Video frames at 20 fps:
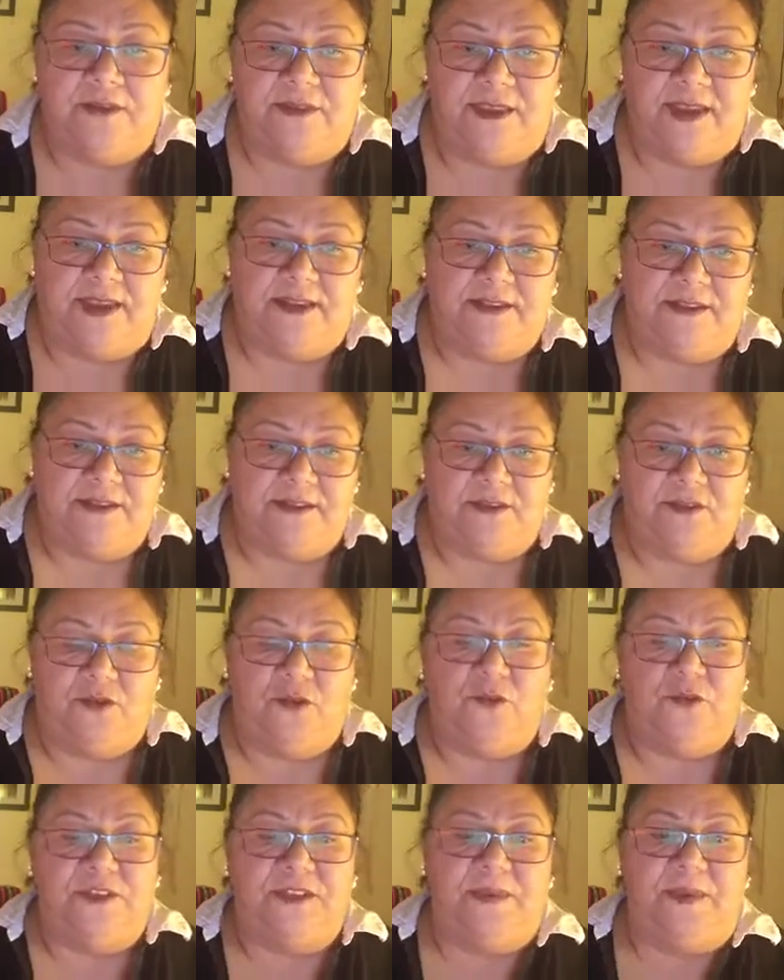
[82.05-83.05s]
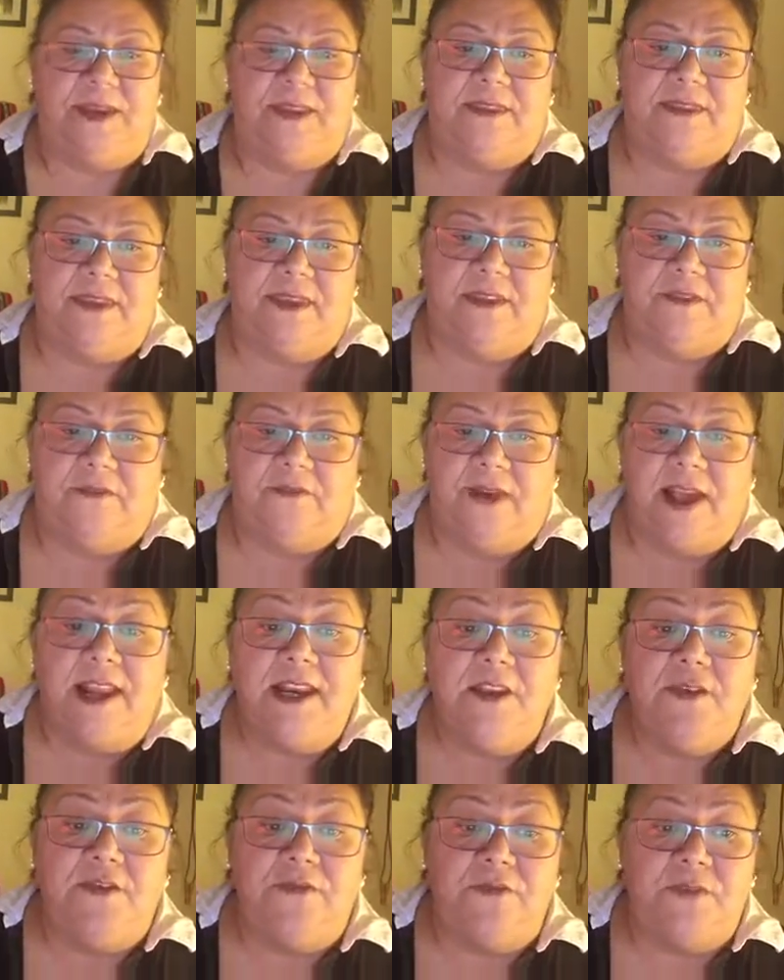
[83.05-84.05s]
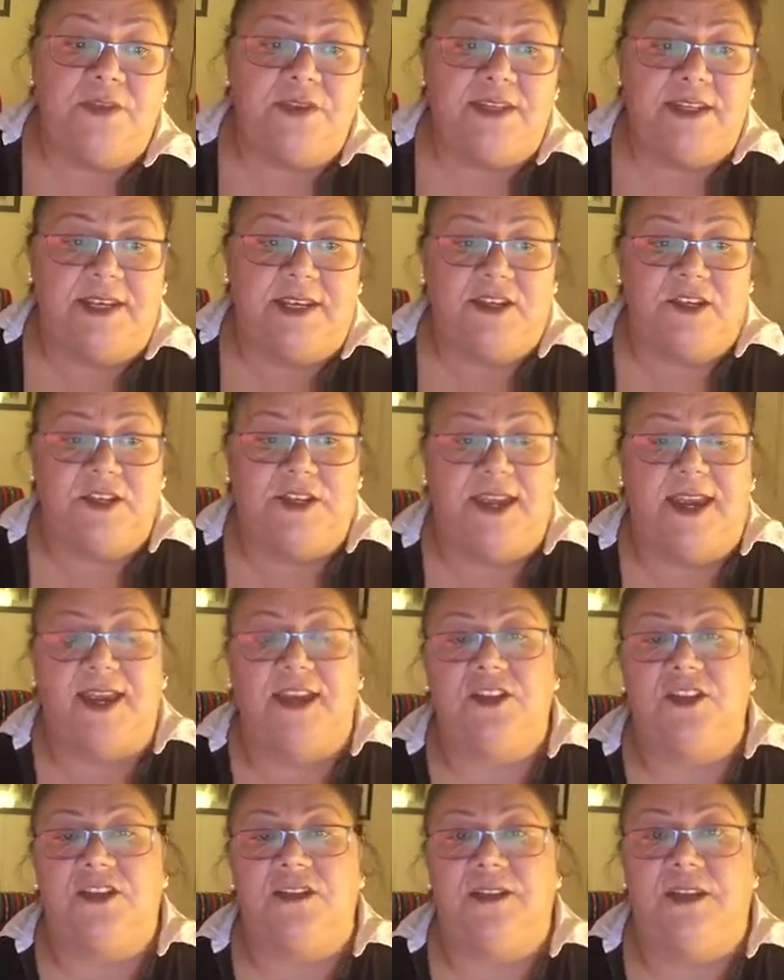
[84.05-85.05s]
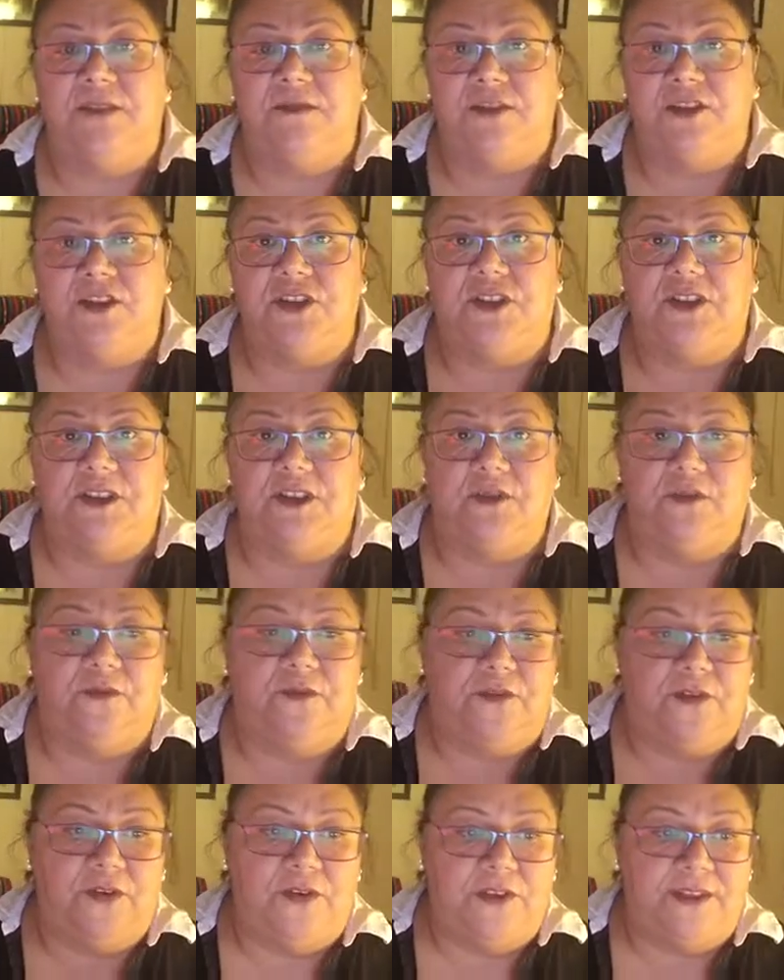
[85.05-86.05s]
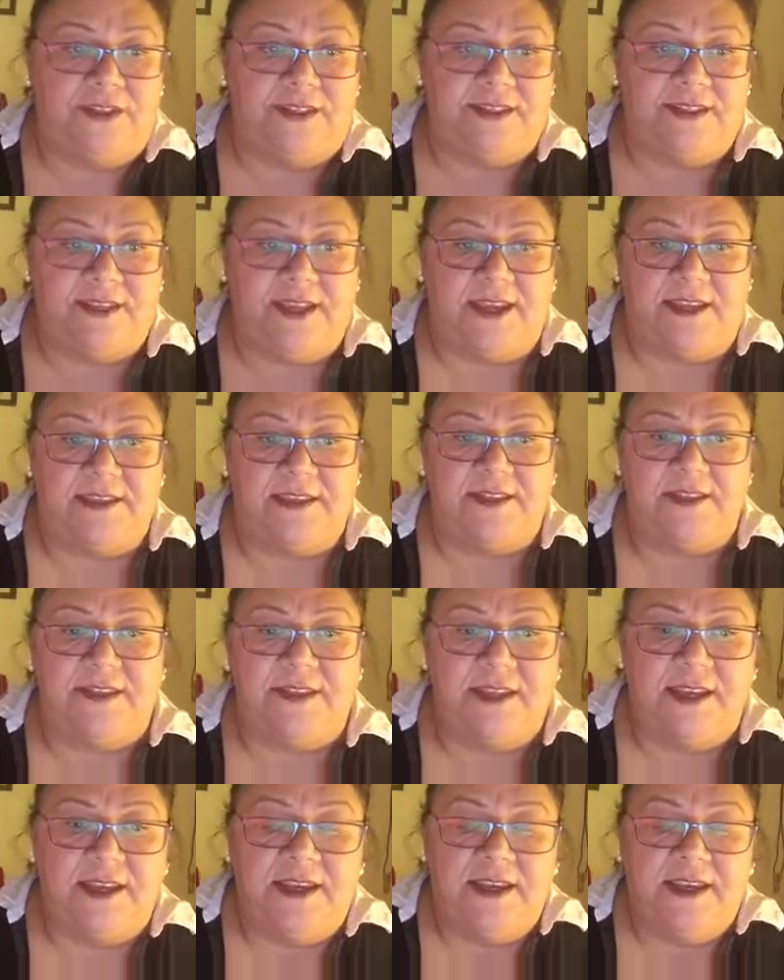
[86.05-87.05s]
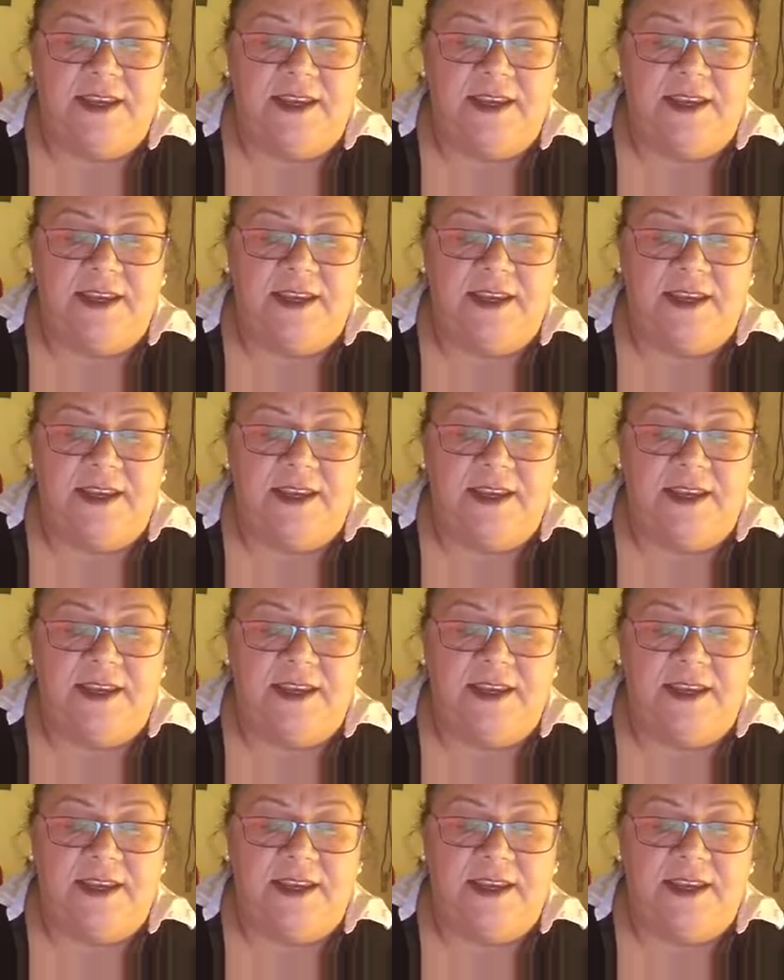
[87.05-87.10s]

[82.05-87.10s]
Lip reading: that talks about the value of music education that Richard Gill further discusses